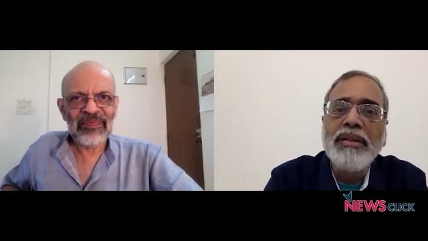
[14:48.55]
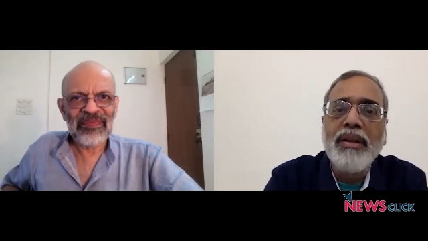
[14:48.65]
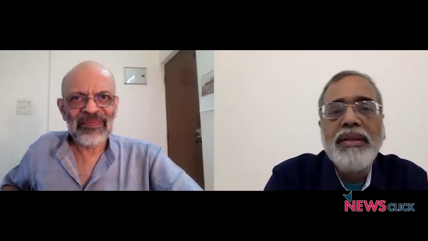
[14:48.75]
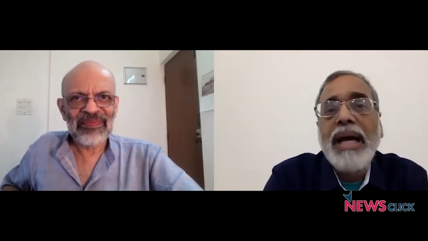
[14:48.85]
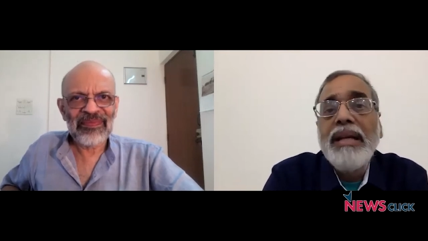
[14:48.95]
Speaker 1: Now,
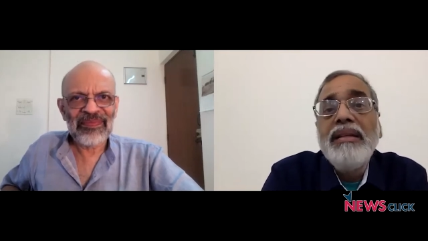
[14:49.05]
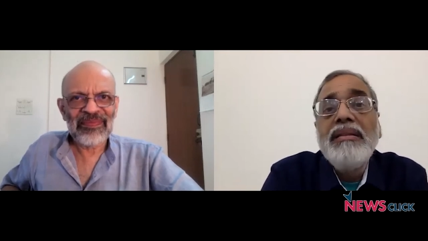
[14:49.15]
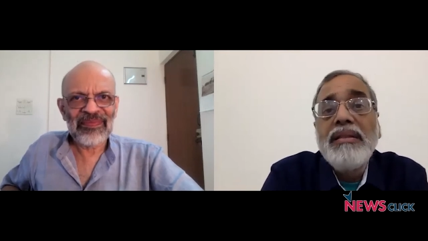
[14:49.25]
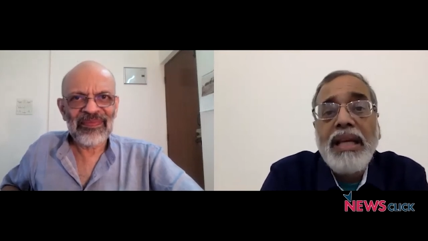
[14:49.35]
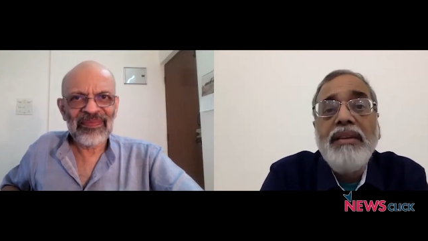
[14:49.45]
that
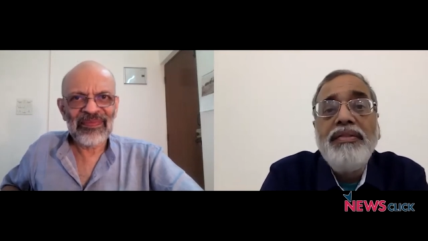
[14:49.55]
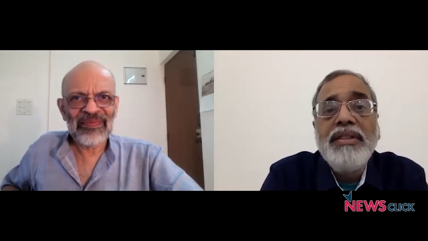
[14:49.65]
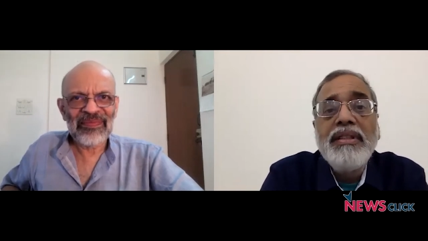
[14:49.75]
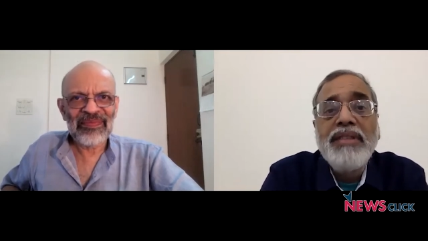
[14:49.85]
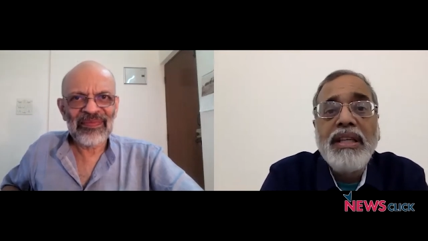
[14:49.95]
itself is
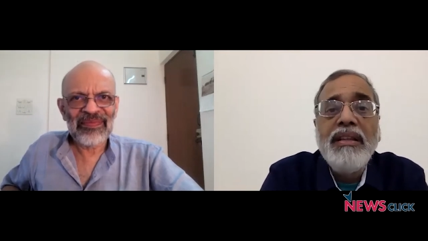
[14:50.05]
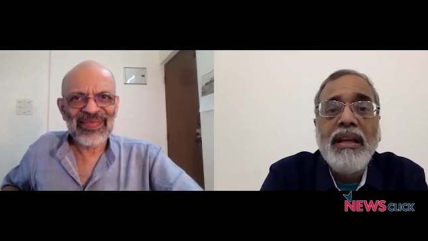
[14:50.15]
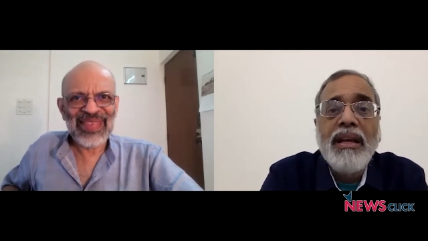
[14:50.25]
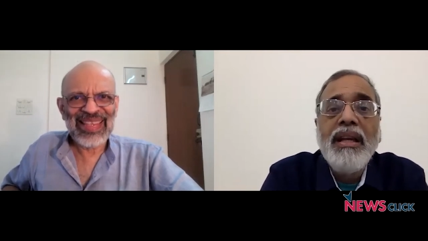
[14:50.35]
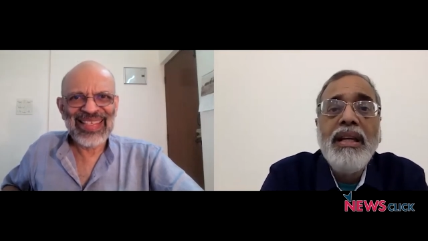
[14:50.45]
a
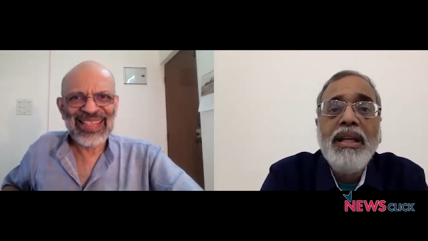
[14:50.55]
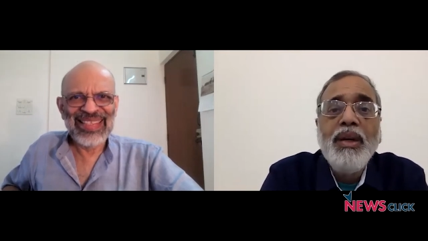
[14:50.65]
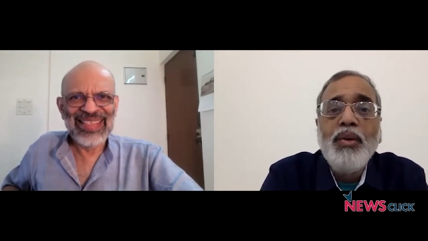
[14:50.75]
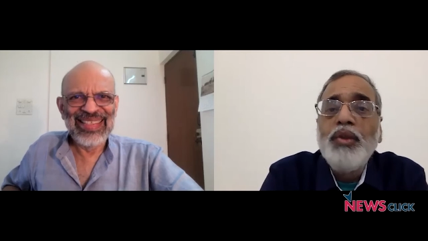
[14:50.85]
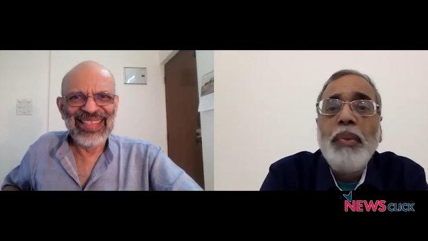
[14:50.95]
signal
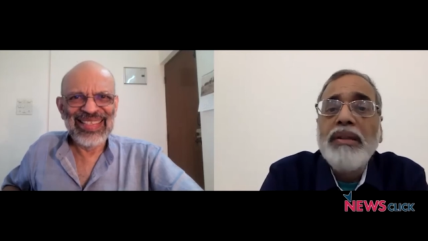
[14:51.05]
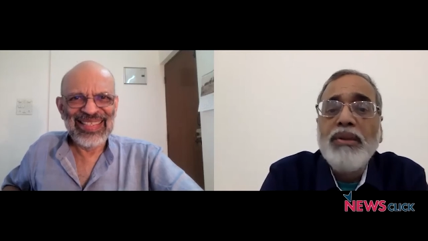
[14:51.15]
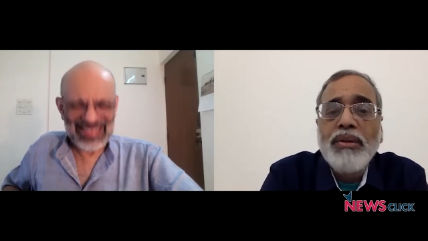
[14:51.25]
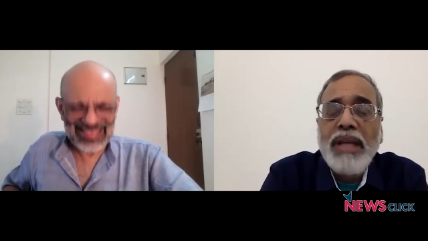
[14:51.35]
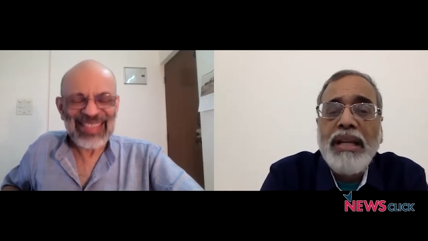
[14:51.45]
which makes
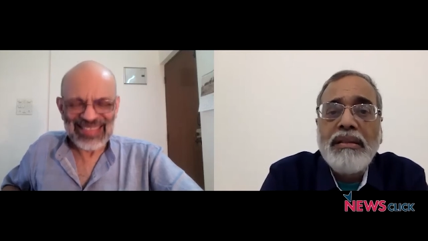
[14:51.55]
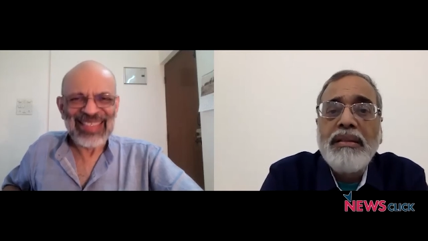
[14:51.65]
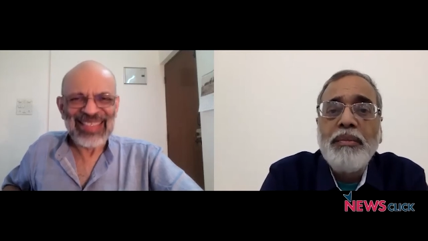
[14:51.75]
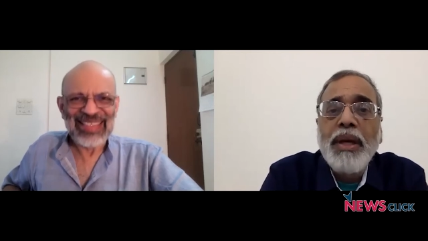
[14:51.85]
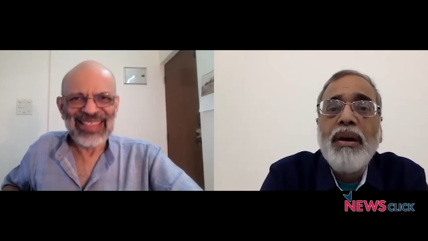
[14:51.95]
no sense
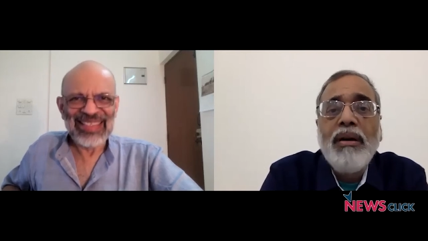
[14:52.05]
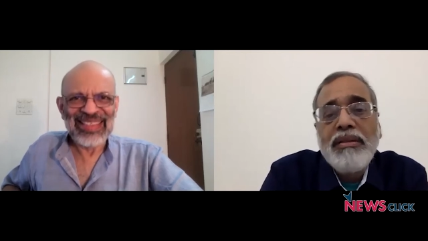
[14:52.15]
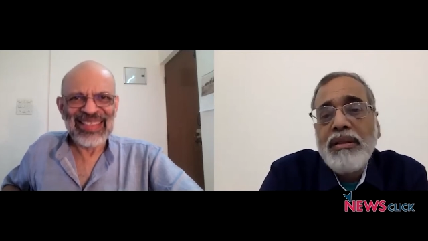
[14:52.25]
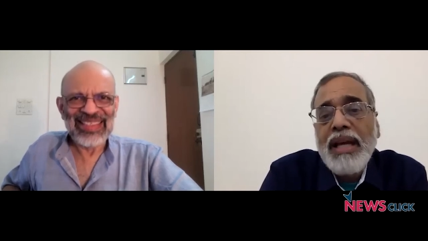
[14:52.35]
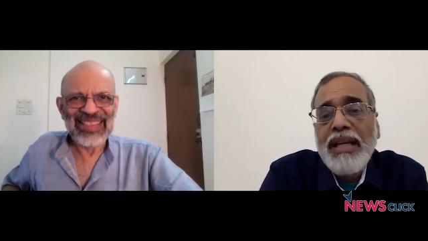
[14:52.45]

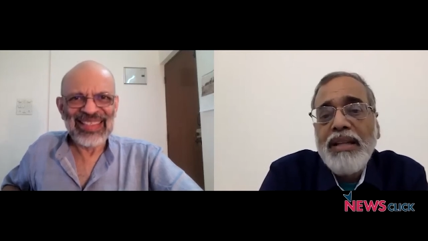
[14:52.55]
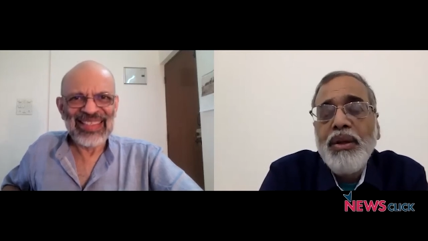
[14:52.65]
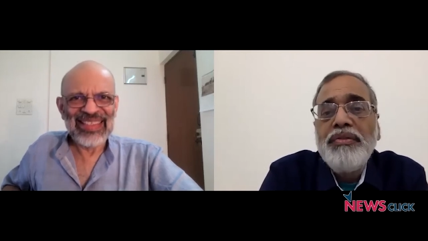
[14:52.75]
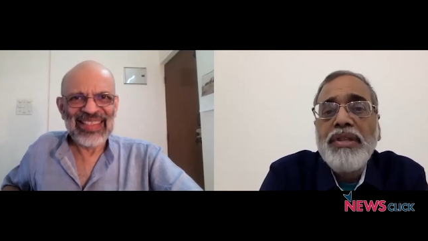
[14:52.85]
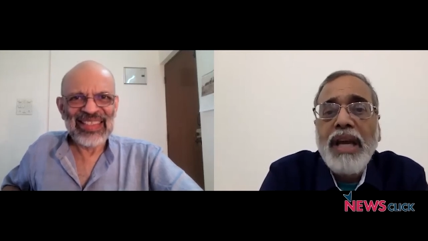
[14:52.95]
because, as you
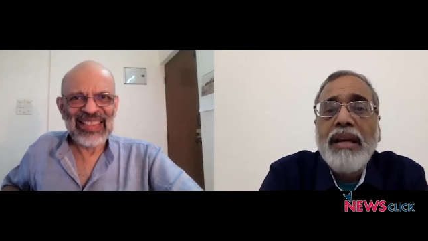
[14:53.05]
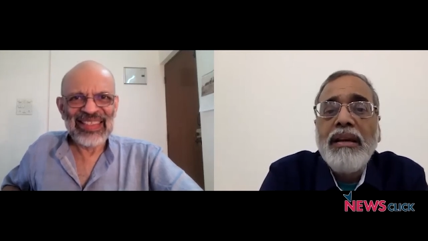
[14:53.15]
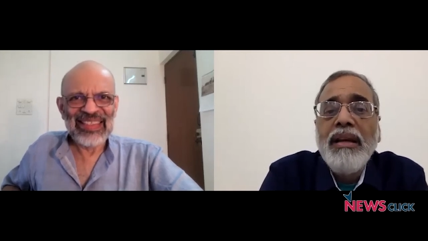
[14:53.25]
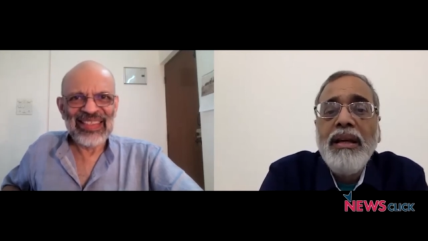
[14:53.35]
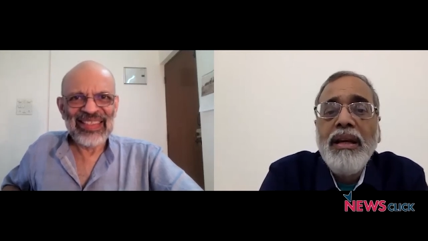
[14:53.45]
have
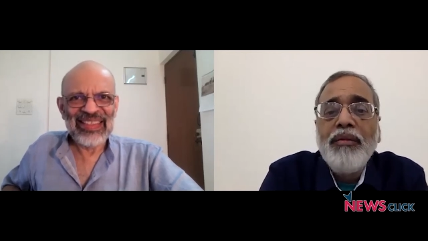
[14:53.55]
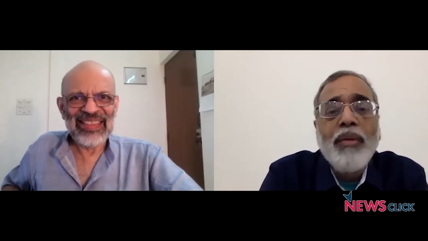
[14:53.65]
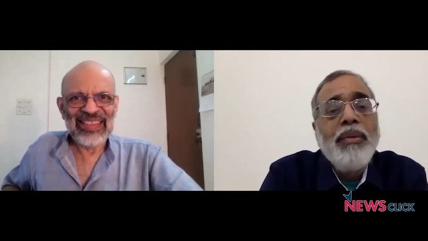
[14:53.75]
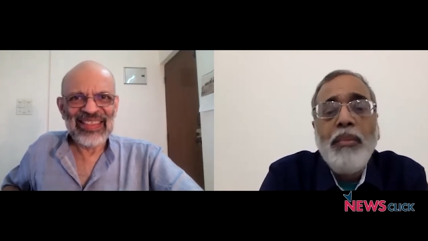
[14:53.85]
said, from the